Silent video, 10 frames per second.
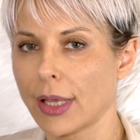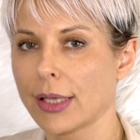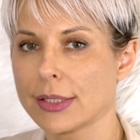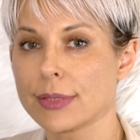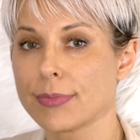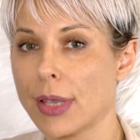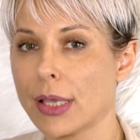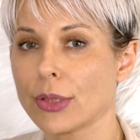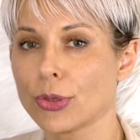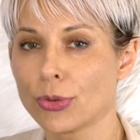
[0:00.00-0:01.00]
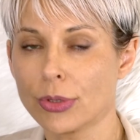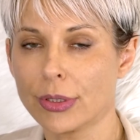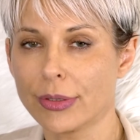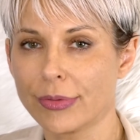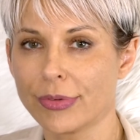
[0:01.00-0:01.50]
It may
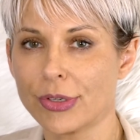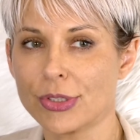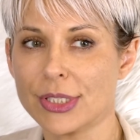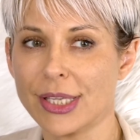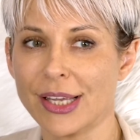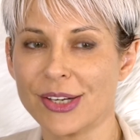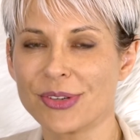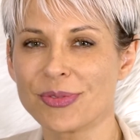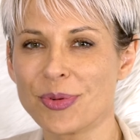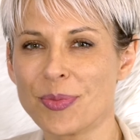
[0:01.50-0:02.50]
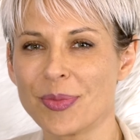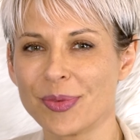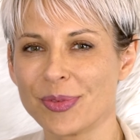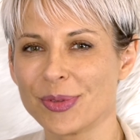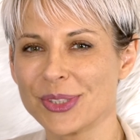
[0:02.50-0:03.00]
look very scary
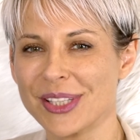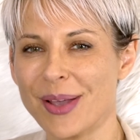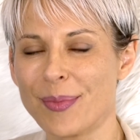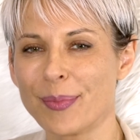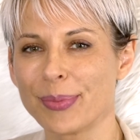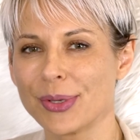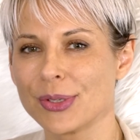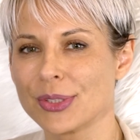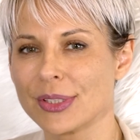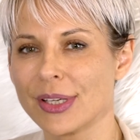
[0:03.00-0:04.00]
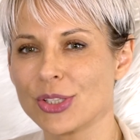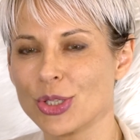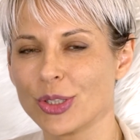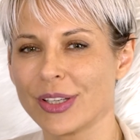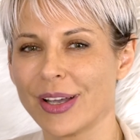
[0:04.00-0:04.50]
for some, because
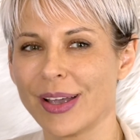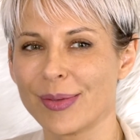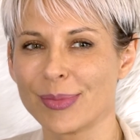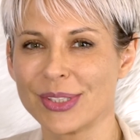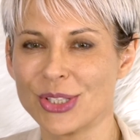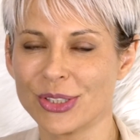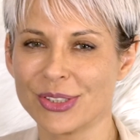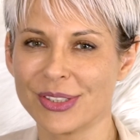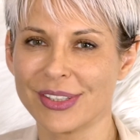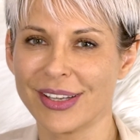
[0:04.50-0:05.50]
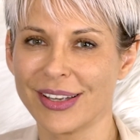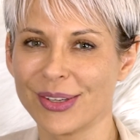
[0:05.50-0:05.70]
actually I'm injecting